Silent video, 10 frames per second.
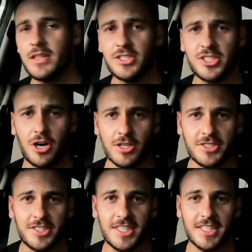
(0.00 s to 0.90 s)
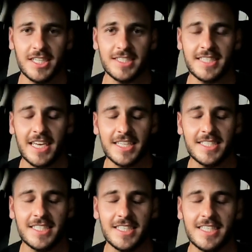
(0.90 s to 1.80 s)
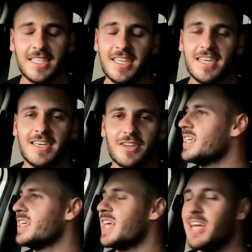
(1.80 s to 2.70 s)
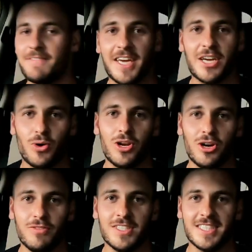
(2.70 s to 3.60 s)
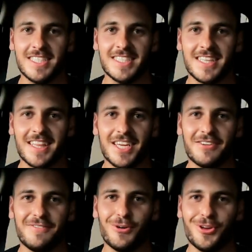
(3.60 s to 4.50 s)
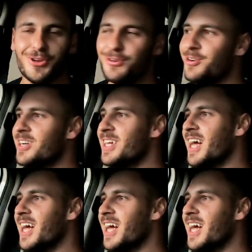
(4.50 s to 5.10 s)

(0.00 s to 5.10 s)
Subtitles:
the stance scene and static scene, FK Coilovers is the thing for you.